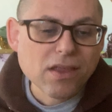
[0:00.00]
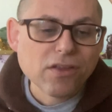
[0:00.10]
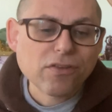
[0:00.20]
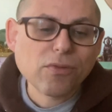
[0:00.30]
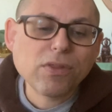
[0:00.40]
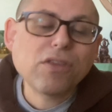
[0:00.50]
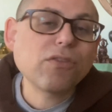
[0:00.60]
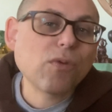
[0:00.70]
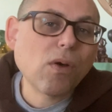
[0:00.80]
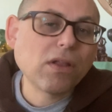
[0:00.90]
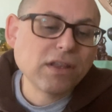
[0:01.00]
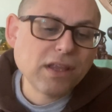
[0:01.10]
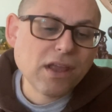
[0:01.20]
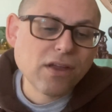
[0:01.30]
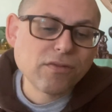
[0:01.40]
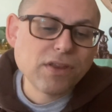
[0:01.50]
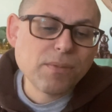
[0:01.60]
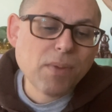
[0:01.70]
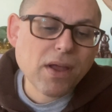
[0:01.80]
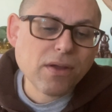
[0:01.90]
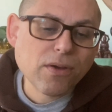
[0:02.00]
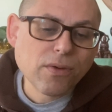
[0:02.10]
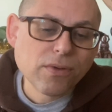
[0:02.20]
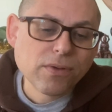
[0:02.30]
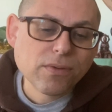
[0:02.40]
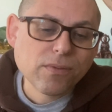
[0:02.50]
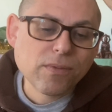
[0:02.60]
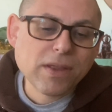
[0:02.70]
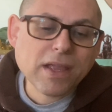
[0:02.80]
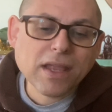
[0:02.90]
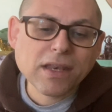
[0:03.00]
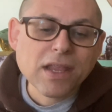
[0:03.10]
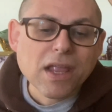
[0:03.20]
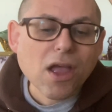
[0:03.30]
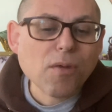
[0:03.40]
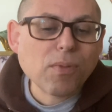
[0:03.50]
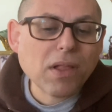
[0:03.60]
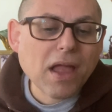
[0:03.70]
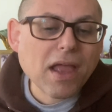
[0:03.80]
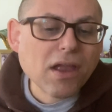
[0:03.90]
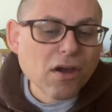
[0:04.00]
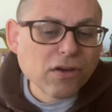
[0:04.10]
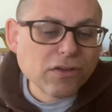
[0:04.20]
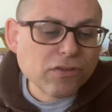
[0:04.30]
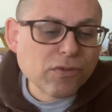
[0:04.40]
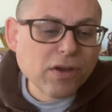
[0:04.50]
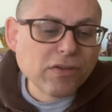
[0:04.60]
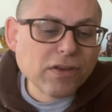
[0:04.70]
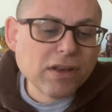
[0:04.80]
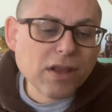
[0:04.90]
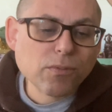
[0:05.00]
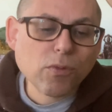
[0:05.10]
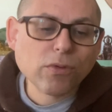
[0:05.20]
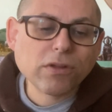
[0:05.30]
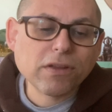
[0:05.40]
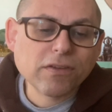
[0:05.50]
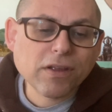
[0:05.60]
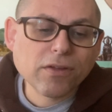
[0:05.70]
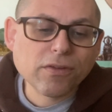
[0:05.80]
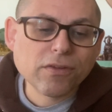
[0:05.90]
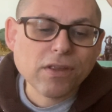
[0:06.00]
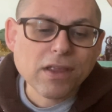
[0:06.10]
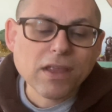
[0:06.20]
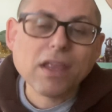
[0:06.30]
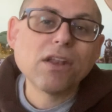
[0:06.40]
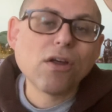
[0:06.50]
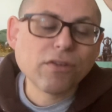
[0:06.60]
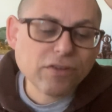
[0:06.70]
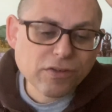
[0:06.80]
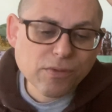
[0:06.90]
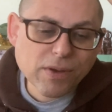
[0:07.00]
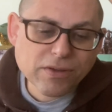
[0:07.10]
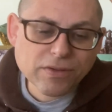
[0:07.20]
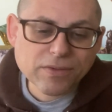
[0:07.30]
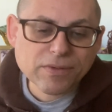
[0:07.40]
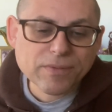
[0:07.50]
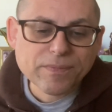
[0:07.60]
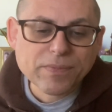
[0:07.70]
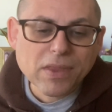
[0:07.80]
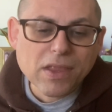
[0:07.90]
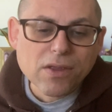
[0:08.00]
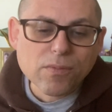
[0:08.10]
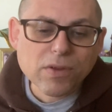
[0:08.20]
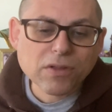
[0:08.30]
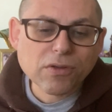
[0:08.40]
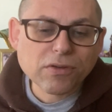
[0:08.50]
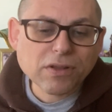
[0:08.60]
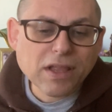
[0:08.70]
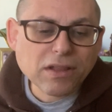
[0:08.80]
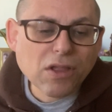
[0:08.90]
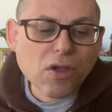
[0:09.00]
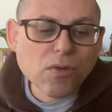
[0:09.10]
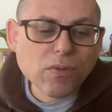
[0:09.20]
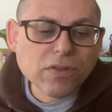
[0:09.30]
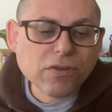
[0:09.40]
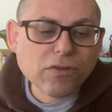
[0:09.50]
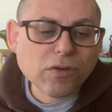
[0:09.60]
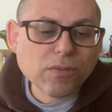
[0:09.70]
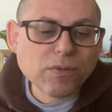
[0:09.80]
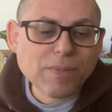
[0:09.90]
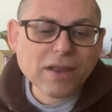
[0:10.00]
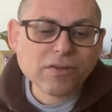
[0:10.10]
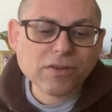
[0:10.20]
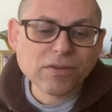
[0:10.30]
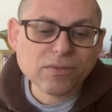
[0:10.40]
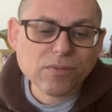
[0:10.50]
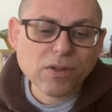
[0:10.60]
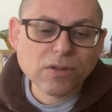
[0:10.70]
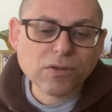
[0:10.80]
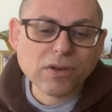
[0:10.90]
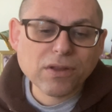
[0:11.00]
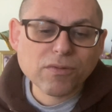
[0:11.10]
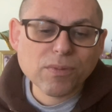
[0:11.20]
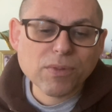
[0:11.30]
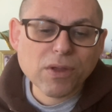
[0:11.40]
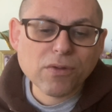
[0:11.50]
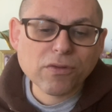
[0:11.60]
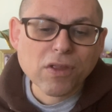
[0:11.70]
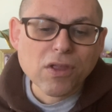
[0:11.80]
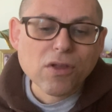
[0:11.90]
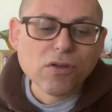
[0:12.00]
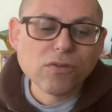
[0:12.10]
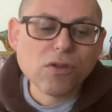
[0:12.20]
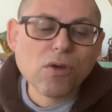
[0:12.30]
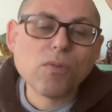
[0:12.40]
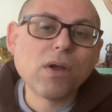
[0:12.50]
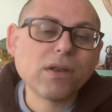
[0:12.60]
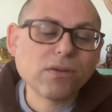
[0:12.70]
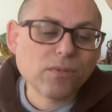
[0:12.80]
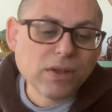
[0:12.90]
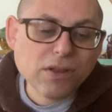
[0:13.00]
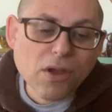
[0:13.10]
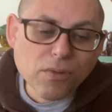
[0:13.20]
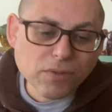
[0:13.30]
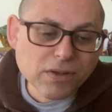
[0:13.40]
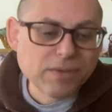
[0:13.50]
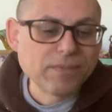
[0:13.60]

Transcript: So with this quality of nipako, we can apply our discretion and worldly skills in all situations. We can learn to lay low with circumspection while learning from those who know what we don't.